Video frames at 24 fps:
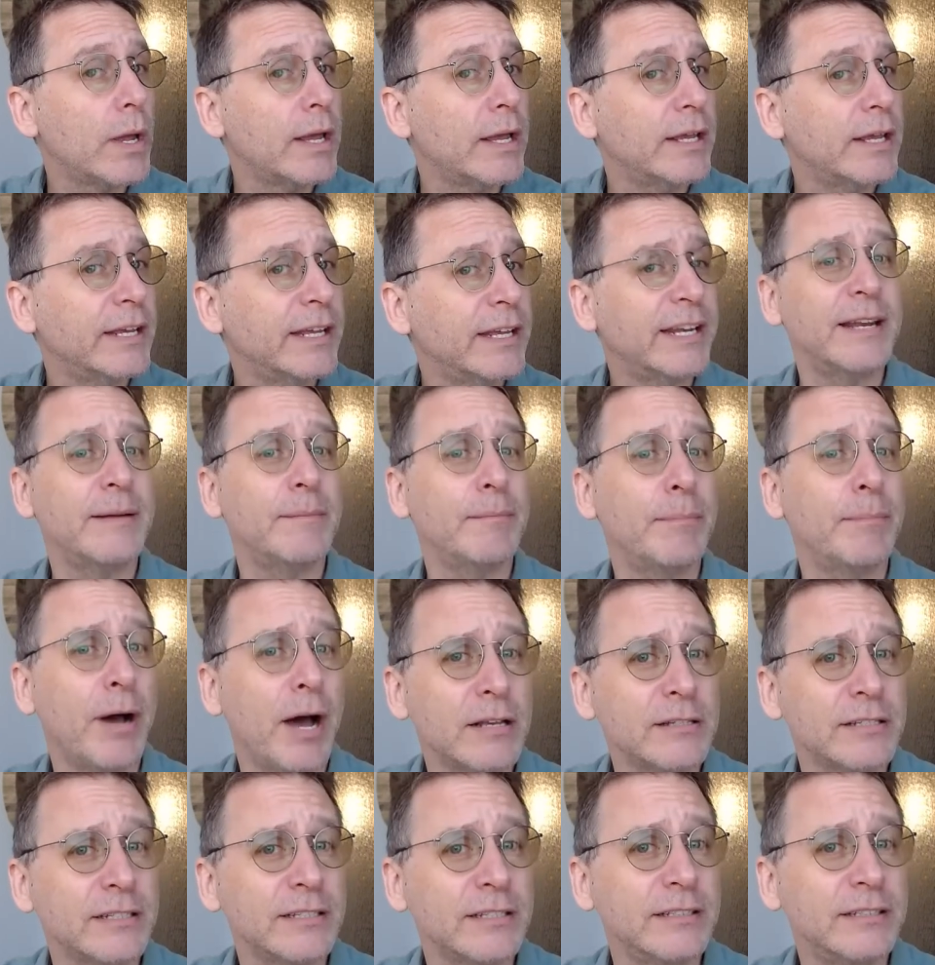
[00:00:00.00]
You didn't
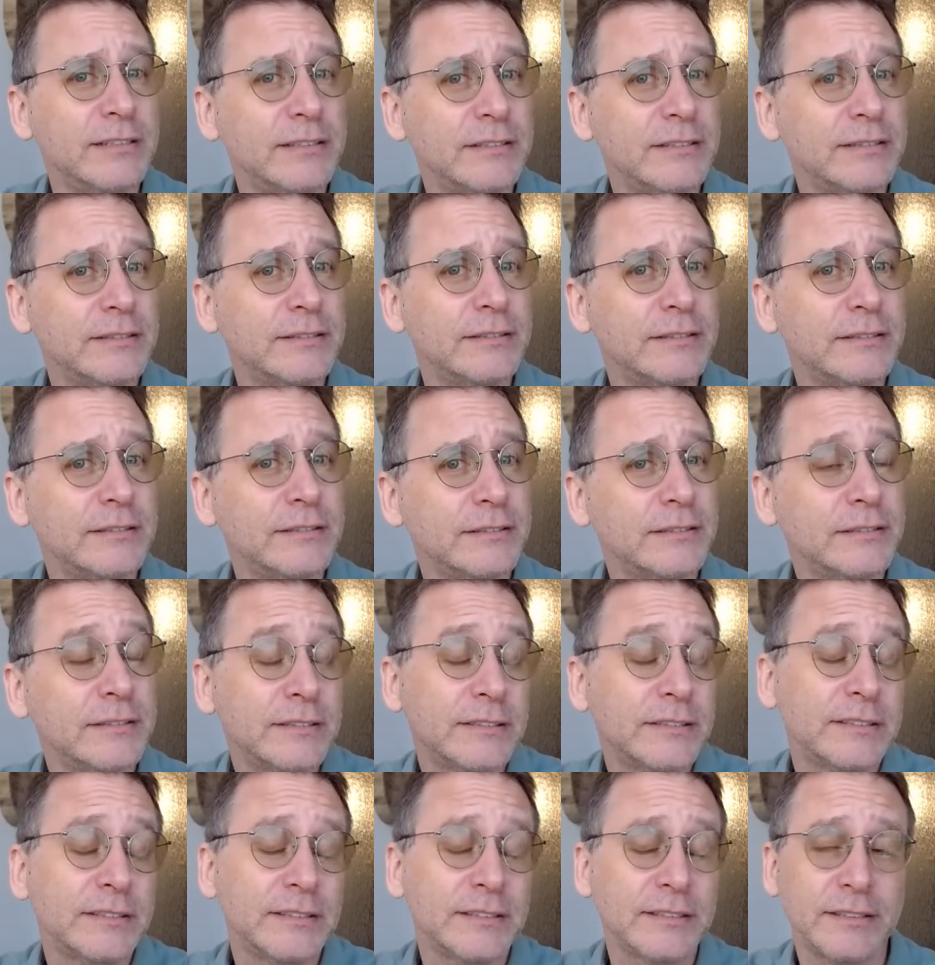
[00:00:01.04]
pause it.
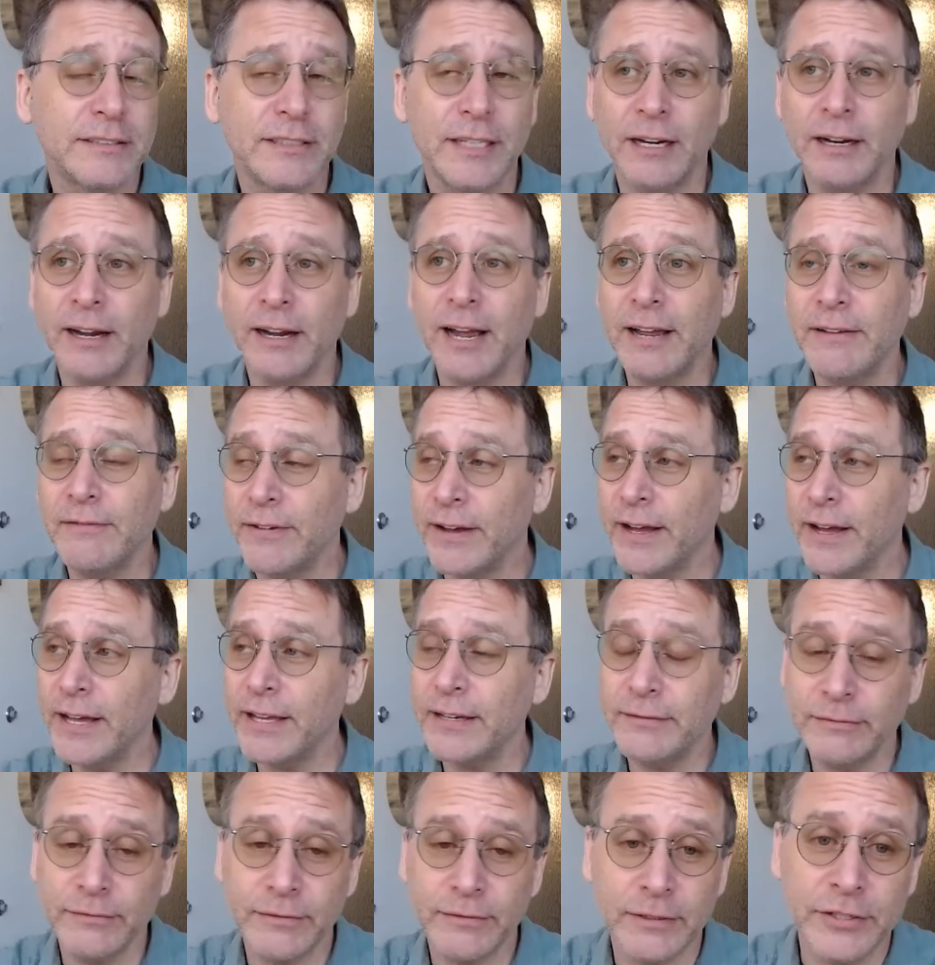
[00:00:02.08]
All right,
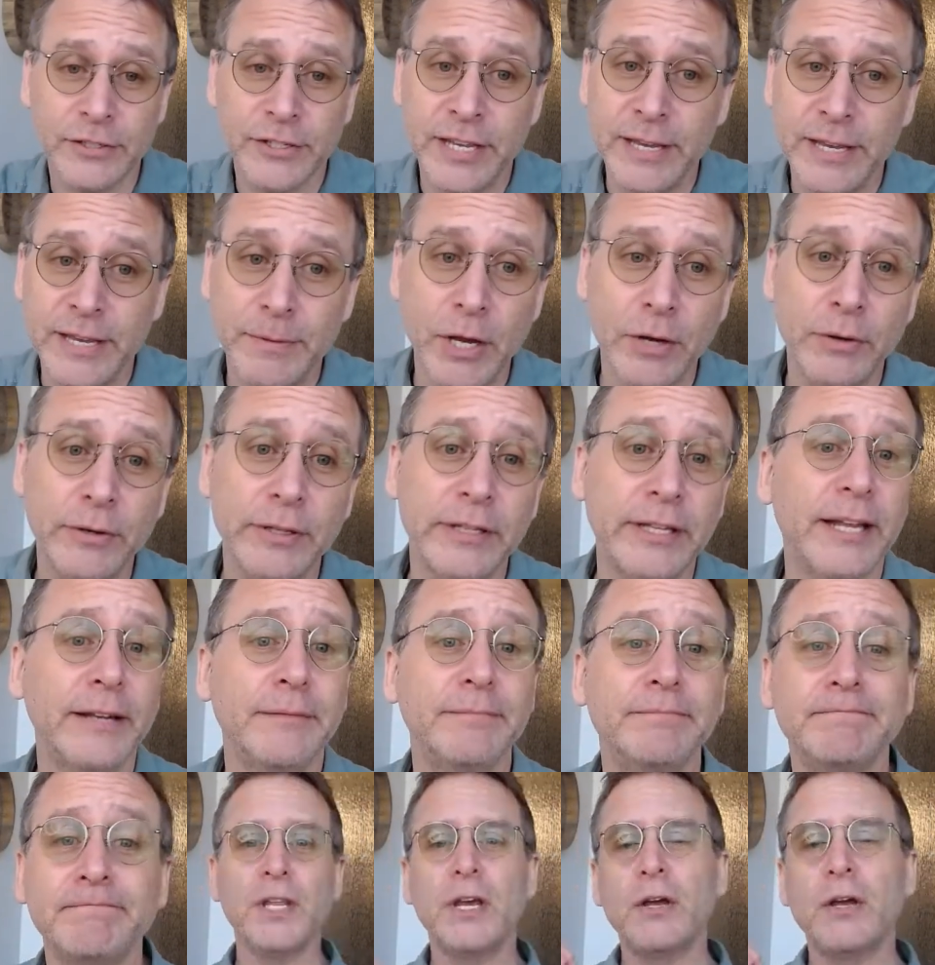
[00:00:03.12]
fine. We'll just keep going then.
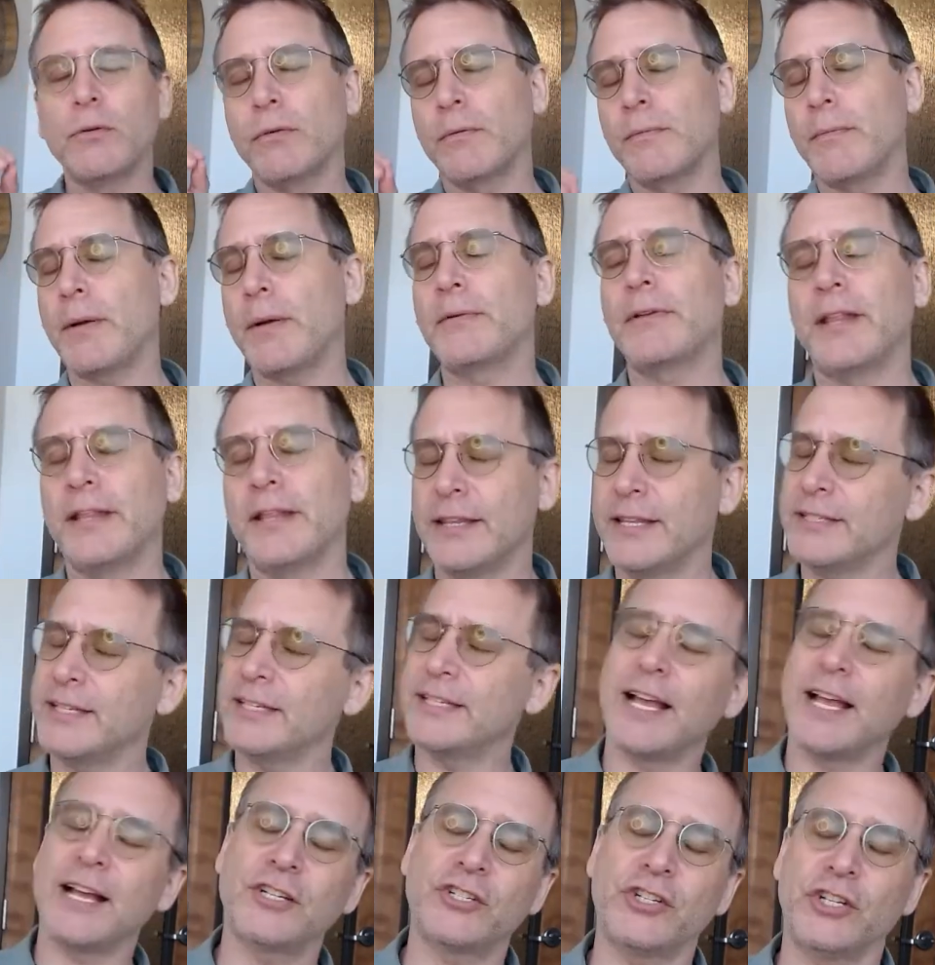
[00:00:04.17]
Remember that this is
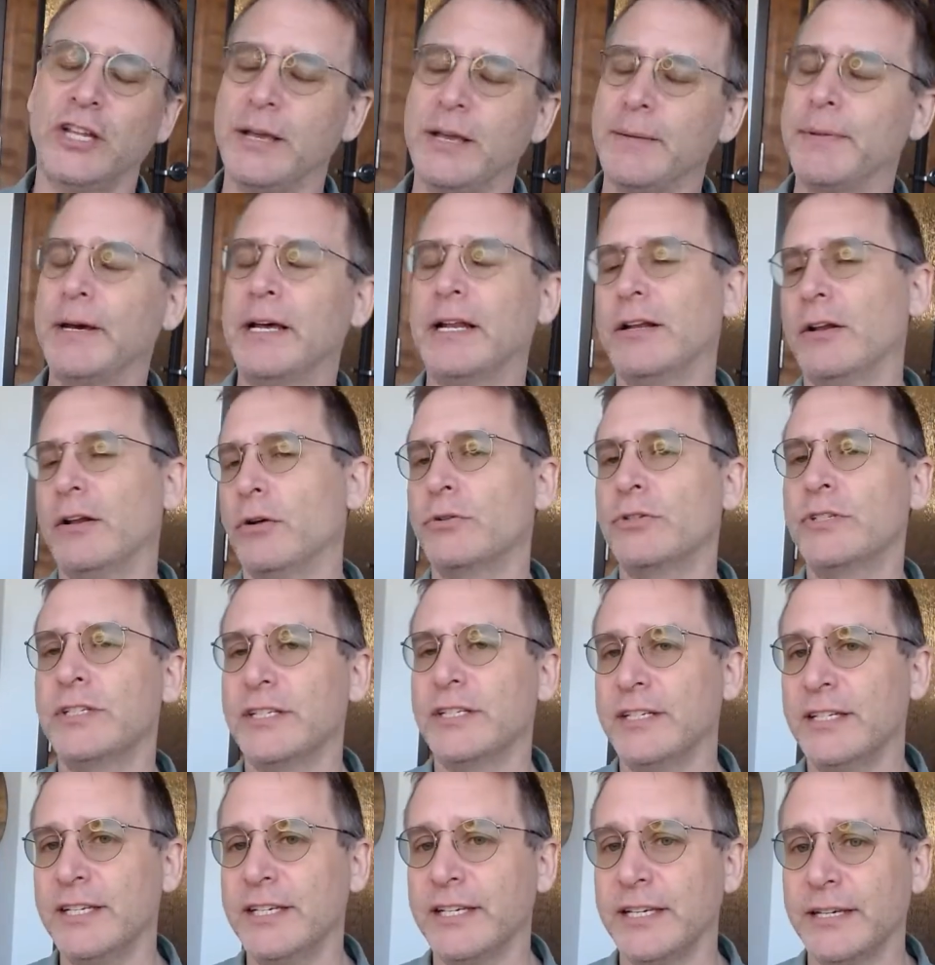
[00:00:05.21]
actually about
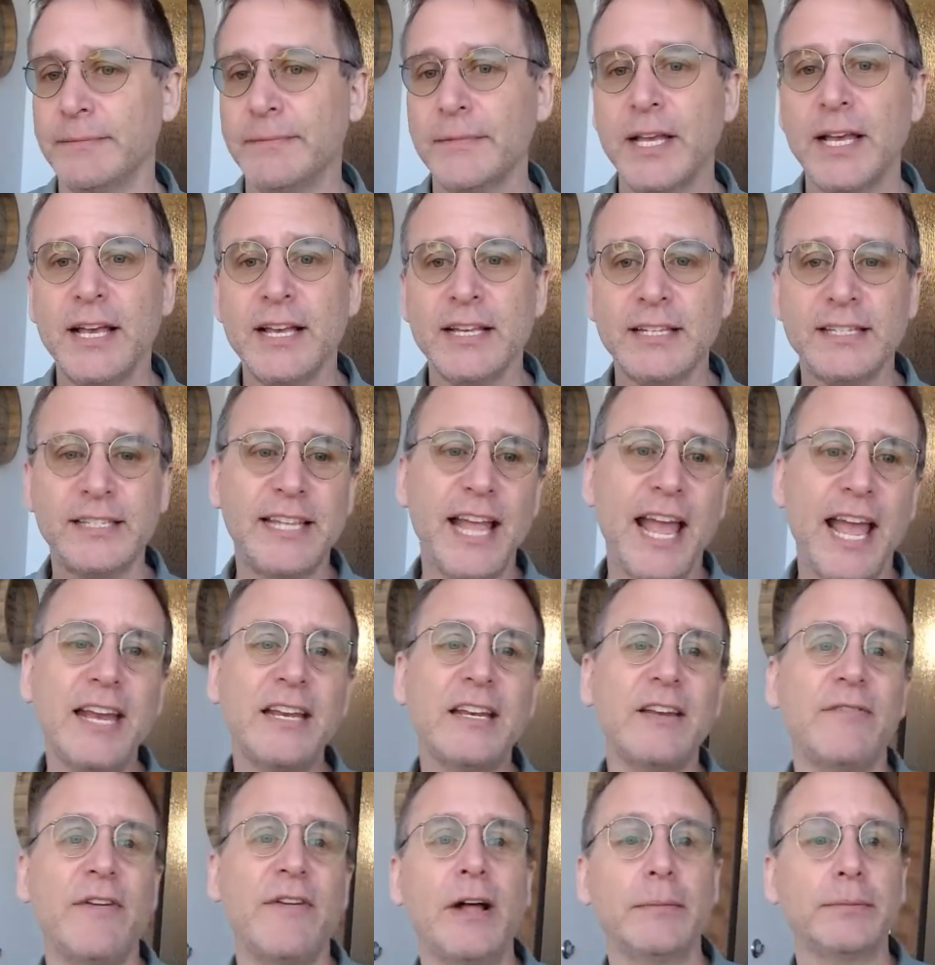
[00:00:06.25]
OCD. Stan
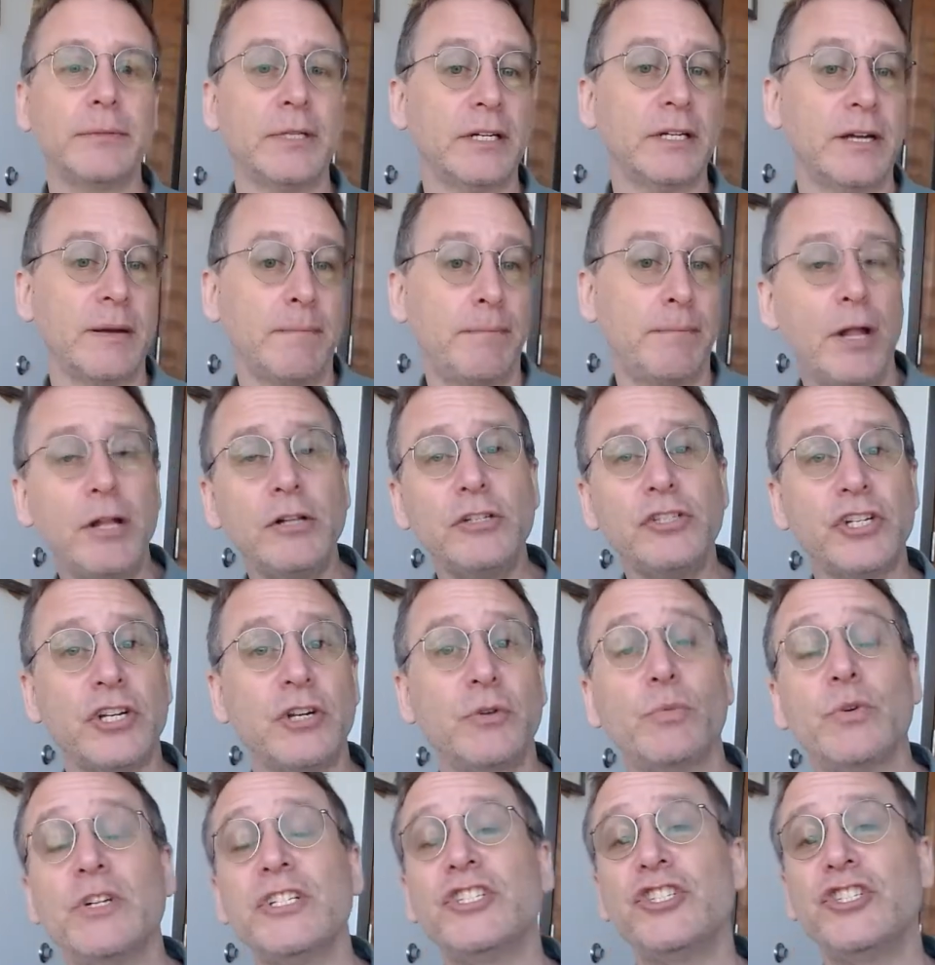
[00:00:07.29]
developed a compulsion
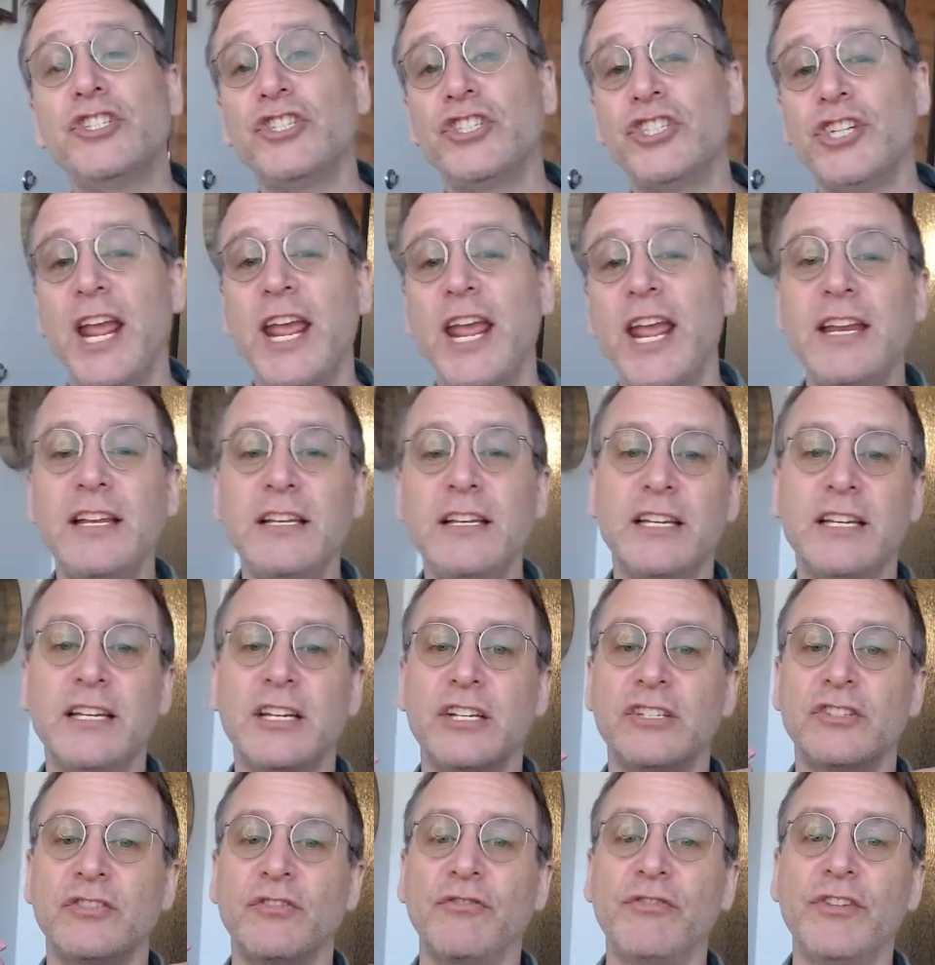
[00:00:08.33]
which changed
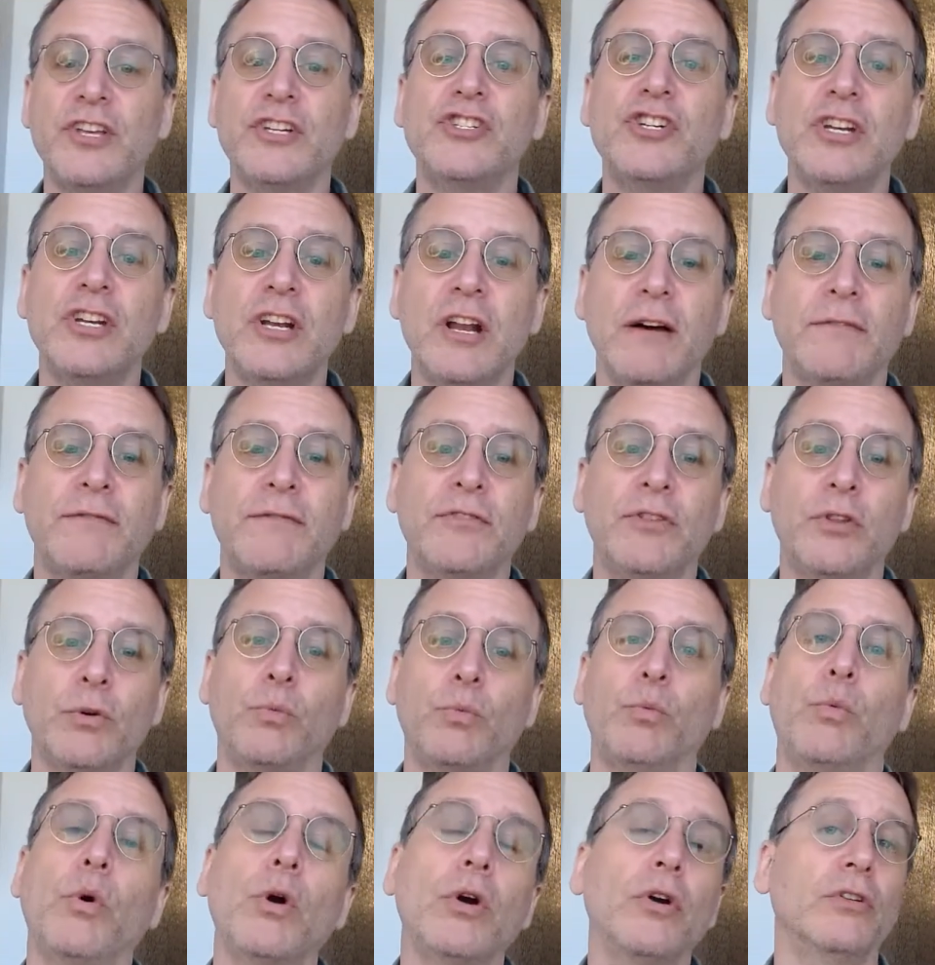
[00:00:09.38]
his vision of the
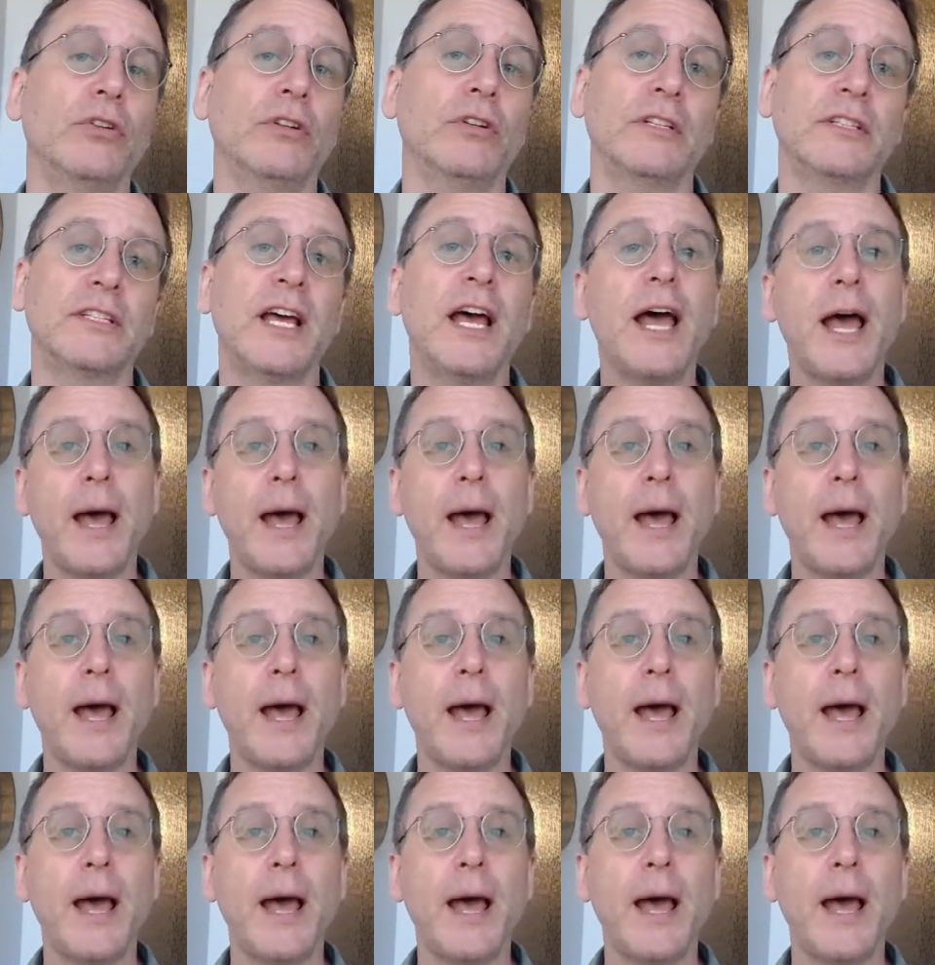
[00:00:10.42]
world.